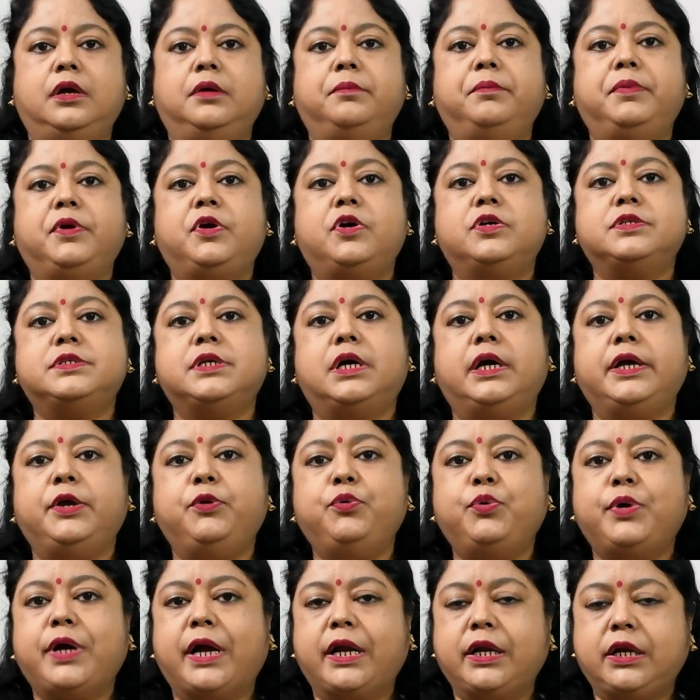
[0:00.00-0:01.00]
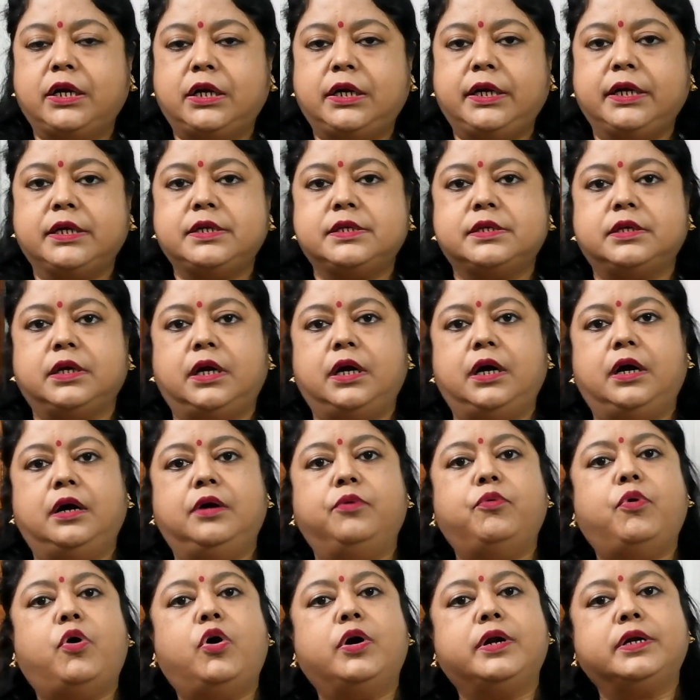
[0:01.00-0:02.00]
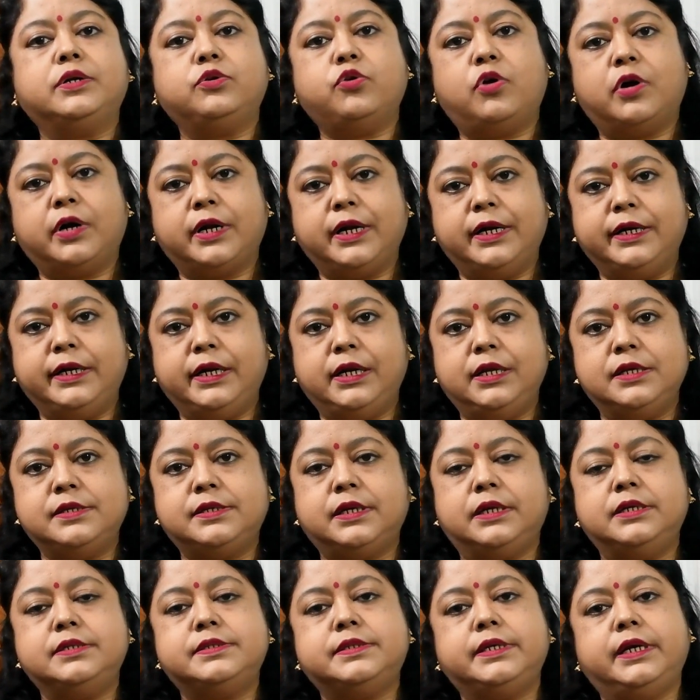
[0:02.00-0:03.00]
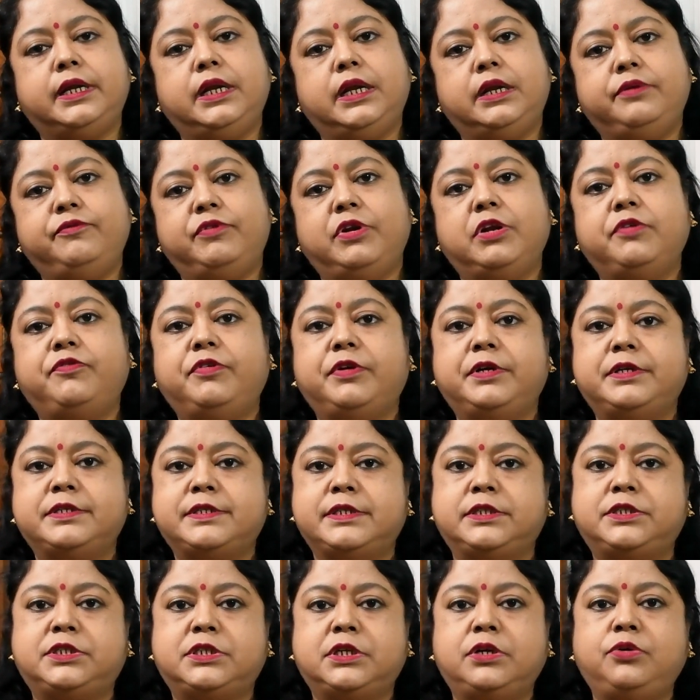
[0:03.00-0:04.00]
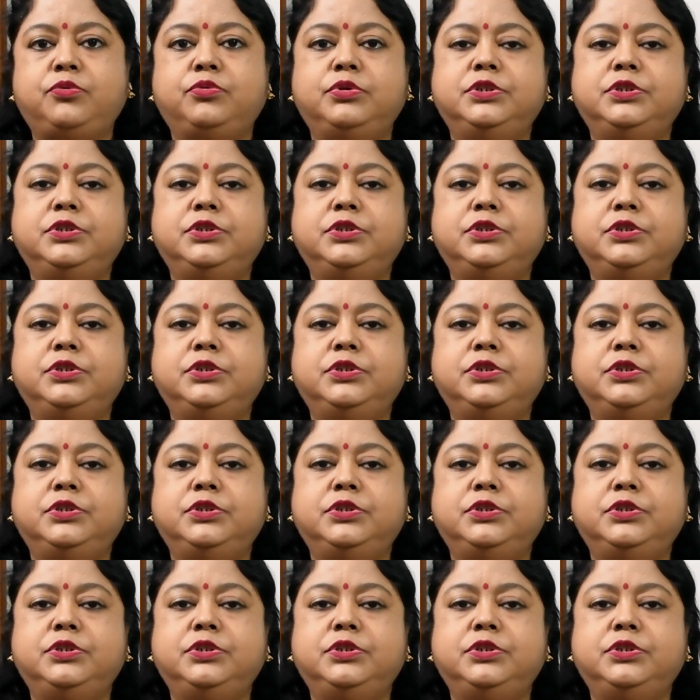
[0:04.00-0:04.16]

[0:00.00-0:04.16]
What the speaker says: because eukaryotic organelles and cell envelope etc.